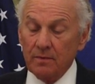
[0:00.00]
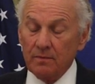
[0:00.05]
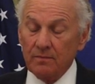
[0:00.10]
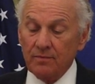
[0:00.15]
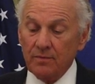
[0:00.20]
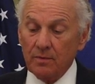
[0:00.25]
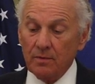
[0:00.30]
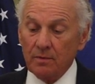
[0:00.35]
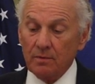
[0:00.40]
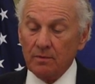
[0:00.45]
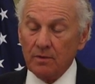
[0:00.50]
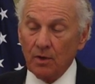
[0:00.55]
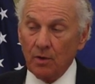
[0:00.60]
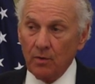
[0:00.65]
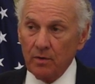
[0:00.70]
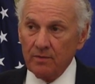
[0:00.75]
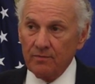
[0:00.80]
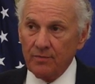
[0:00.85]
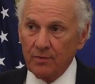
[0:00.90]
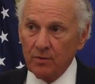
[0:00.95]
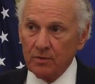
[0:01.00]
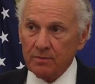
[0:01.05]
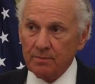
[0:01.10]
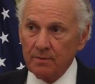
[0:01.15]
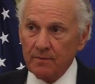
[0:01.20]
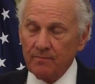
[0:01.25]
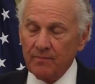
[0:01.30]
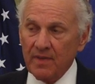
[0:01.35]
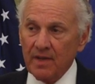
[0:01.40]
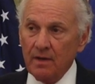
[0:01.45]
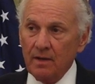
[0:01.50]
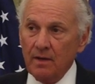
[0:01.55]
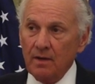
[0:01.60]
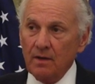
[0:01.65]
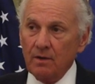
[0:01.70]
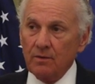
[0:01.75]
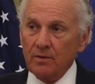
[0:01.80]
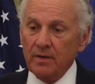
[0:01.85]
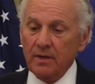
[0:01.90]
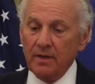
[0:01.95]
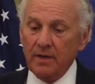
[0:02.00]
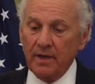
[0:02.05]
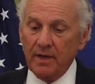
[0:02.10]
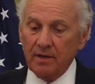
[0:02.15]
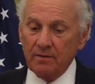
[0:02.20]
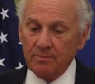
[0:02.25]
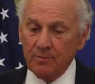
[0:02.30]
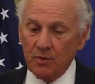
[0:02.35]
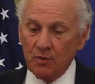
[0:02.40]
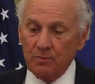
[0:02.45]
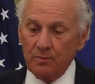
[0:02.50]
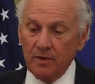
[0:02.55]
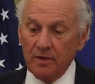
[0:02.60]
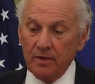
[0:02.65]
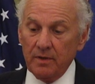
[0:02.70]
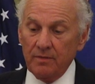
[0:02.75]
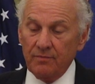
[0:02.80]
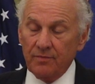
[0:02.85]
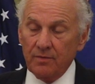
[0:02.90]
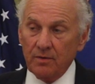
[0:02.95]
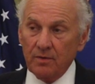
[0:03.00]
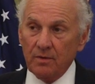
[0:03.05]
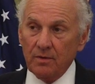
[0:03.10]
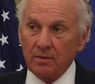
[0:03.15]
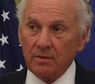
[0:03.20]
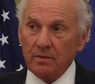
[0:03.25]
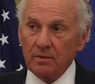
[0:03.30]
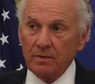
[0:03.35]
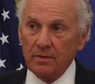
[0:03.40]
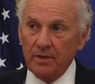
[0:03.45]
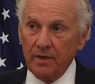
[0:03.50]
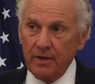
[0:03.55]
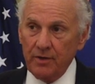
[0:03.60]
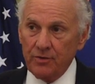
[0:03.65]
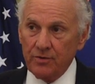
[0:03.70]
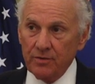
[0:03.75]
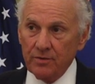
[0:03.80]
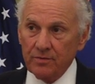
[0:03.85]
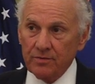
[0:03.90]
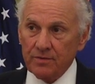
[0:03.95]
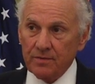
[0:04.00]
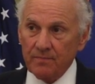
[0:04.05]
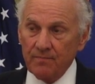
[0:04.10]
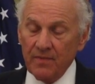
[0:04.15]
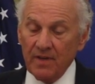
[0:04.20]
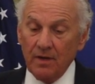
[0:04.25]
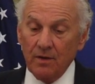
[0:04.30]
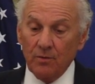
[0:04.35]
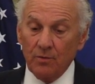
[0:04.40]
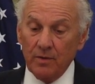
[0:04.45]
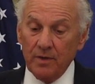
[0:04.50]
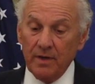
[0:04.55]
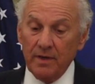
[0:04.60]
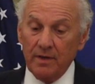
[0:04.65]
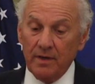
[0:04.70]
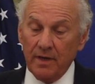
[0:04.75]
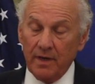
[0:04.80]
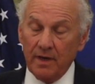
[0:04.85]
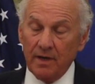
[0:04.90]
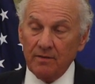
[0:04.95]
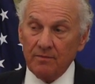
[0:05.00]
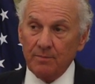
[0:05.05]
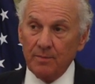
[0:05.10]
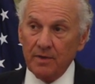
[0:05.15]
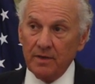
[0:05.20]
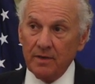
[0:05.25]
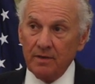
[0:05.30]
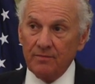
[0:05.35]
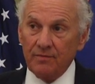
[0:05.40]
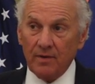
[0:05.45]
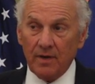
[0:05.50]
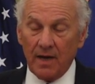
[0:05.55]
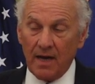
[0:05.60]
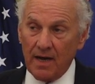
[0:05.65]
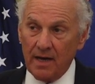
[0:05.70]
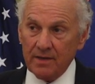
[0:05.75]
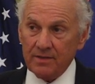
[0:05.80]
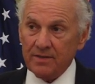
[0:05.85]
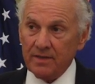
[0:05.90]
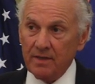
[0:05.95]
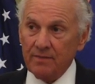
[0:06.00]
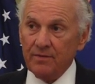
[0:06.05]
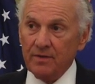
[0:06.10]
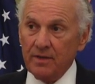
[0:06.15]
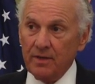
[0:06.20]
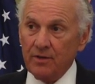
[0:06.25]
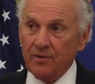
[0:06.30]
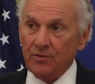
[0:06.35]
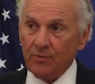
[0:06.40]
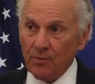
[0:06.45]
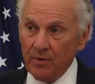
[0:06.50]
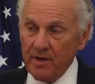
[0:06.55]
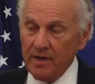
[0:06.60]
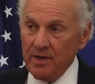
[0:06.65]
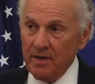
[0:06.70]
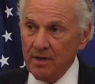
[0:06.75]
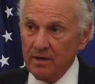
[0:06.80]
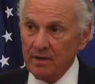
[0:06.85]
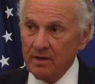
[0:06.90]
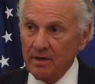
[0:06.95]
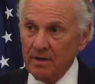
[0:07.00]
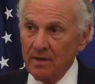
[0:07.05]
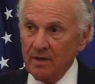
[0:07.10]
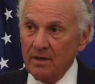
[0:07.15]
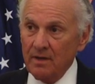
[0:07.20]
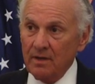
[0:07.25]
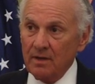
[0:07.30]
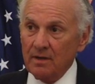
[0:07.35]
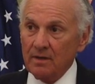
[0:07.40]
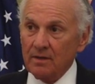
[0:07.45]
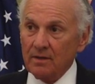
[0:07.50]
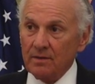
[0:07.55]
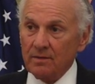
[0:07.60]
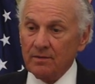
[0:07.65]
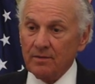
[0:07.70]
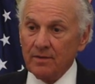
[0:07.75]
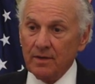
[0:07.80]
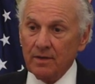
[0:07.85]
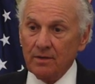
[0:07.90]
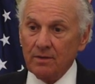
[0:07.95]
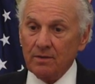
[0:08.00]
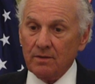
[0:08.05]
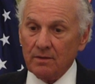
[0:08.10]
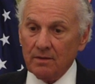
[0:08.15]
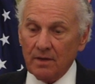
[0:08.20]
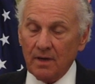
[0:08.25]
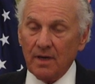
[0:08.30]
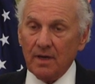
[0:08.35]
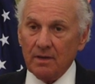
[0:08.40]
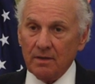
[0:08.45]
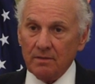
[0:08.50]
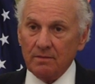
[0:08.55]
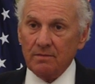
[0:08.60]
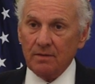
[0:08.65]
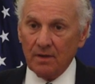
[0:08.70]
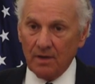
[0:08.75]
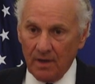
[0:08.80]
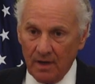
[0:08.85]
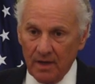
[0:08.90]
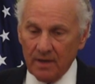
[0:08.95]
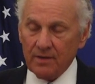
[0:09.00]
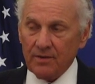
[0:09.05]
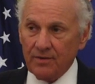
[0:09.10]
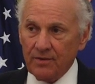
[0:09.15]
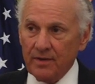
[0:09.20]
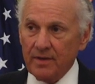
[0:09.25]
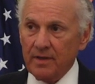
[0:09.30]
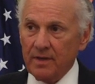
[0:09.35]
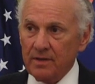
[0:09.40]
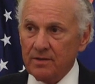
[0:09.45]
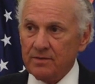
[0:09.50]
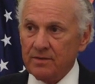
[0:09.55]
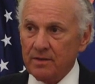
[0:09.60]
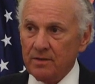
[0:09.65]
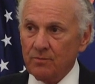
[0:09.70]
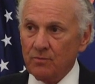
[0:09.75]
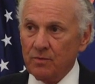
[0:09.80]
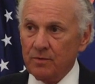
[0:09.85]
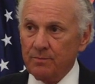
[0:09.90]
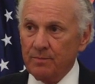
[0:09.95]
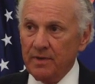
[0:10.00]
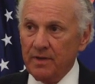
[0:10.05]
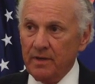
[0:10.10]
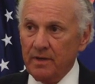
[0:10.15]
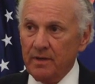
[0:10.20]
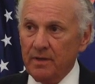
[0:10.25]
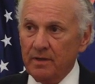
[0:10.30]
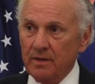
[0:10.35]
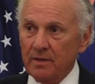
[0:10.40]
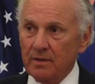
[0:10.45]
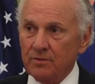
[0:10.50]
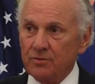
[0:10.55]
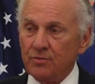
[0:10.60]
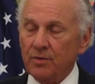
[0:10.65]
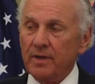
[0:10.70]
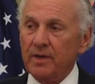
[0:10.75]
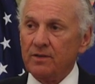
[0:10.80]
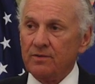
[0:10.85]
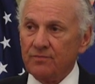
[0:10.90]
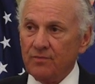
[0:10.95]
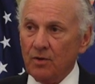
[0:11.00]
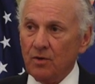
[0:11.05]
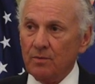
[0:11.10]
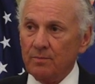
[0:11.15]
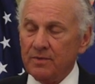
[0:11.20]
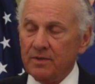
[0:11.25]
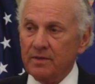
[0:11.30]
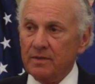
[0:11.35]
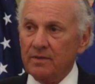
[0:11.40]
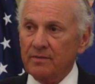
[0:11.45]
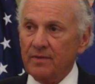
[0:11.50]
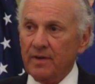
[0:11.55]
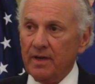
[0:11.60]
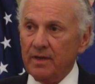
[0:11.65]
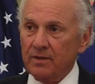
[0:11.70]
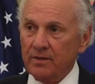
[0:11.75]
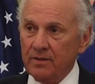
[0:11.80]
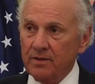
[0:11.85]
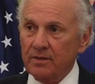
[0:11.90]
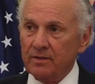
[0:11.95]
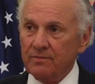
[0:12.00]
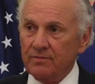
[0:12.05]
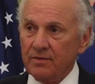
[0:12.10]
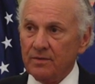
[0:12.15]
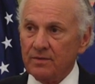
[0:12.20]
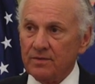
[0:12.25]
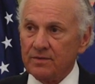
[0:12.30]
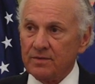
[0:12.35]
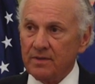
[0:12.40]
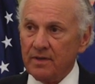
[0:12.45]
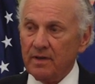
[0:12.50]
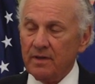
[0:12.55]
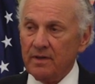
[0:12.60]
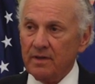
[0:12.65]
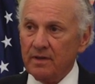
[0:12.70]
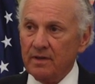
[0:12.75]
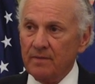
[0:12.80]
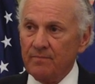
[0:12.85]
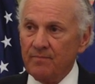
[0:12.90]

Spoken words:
for law enforcement. We need to have more money for teachers. We need to have money for I-73. There are a lot of things that would be transformative and good for the state.